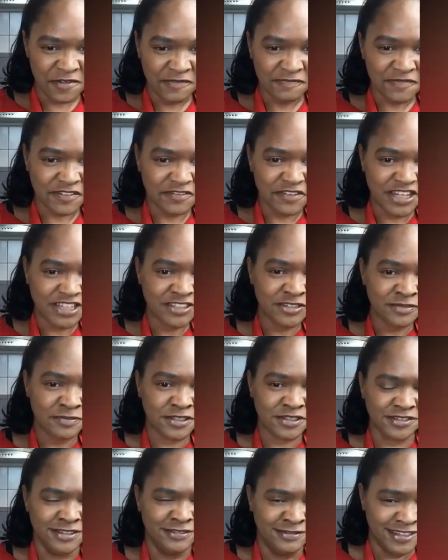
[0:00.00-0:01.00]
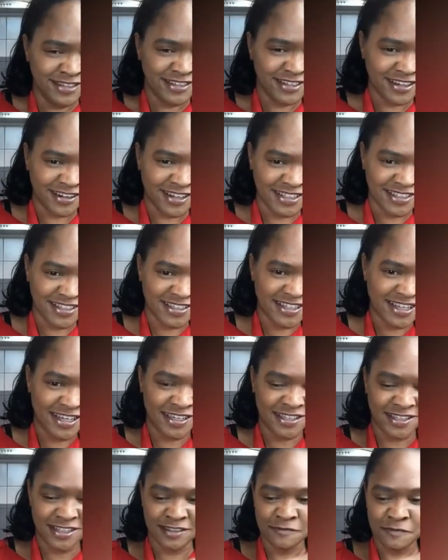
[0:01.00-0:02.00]
vegetable
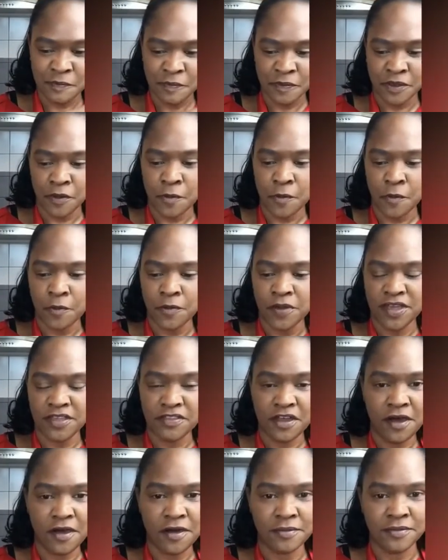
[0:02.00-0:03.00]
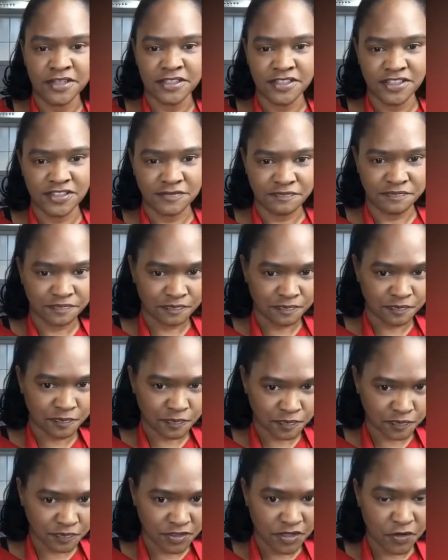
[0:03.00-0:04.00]
sticks with hummus.
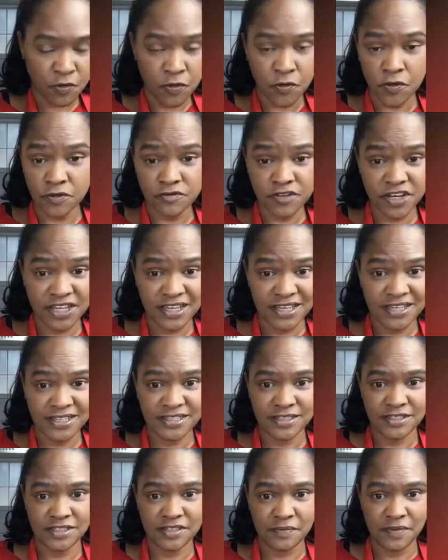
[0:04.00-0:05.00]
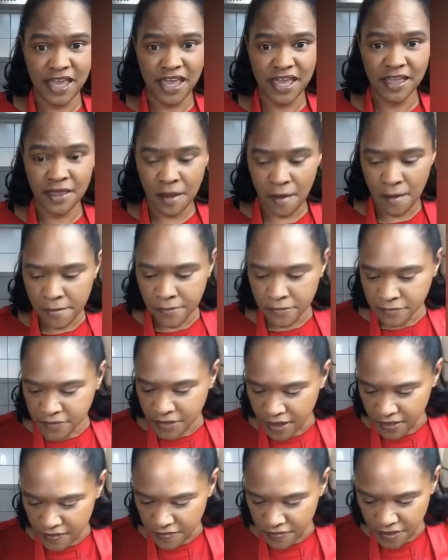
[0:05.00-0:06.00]
All really easy to make,
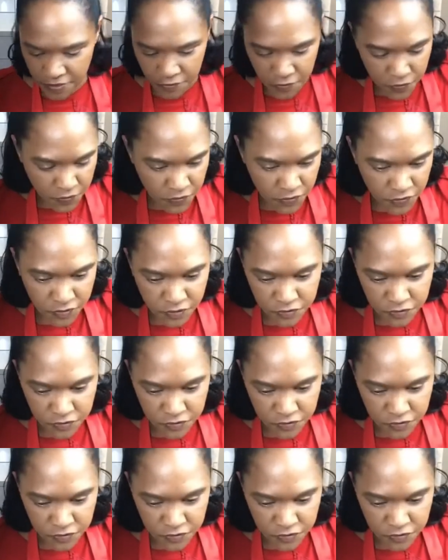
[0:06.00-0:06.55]
and they're all